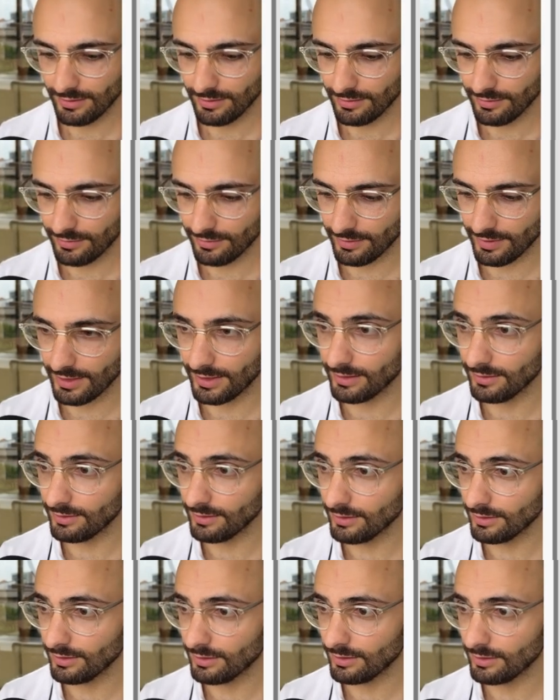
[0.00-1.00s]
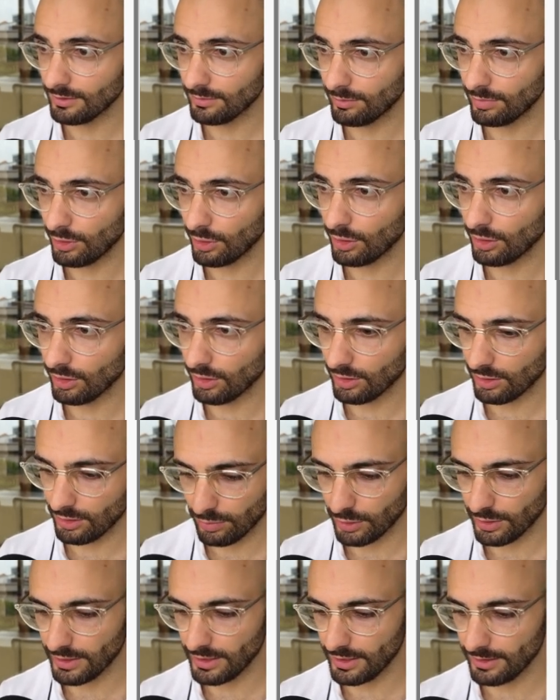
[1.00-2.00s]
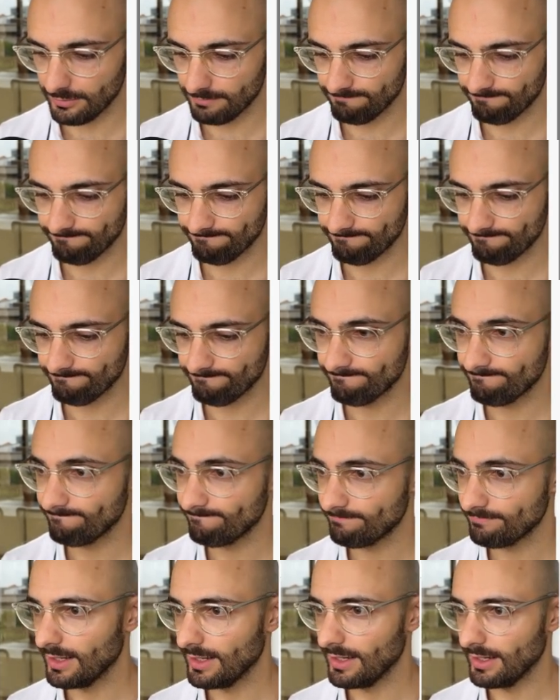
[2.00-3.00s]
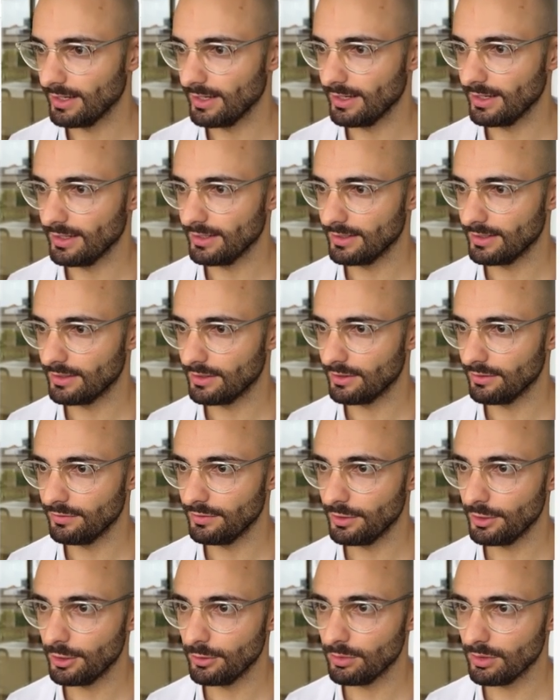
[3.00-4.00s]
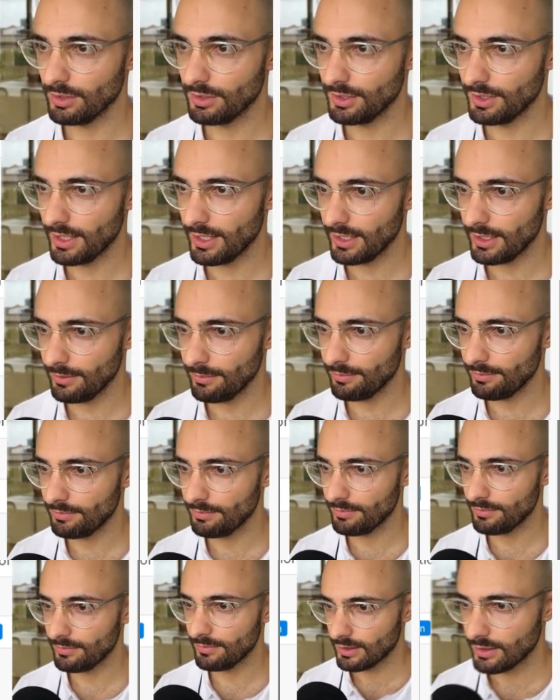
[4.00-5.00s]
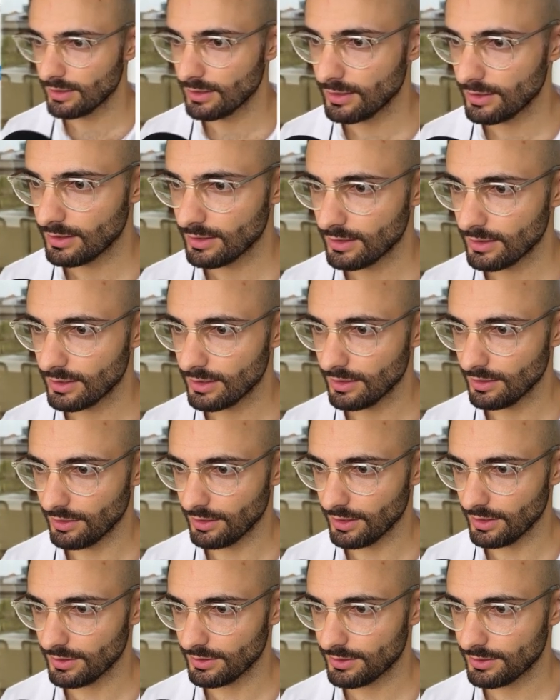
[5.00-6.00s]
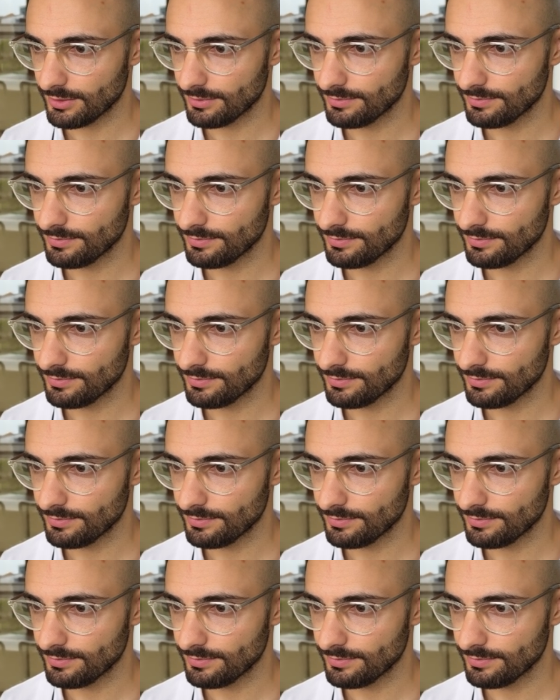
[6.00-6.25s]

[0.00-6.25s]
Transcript: final blog body. And the variable name, here it is.